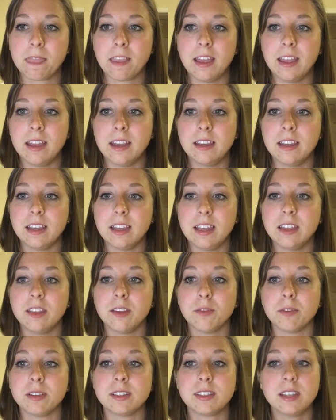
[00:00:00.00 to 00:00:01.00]
In
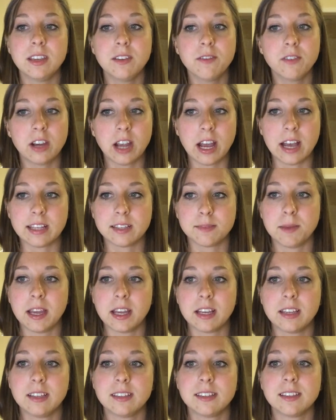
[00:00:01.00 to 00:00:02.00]
the receiver
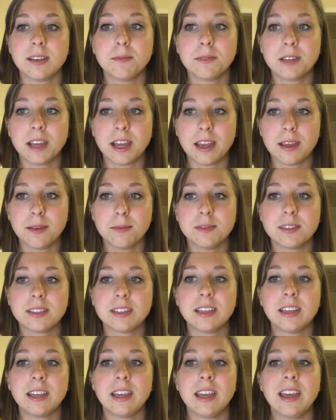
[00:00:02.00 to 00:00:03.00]
aspect, sometimes